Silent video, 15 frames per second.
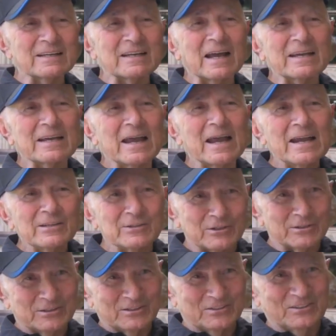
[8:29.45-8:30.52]
And I
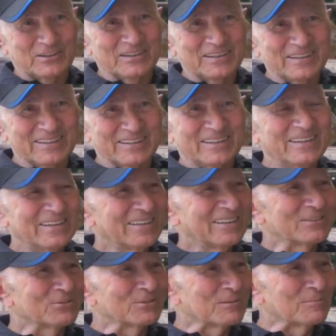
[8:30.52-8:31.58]
hated it
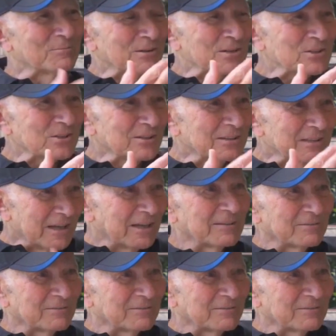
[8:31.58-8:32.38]
to the present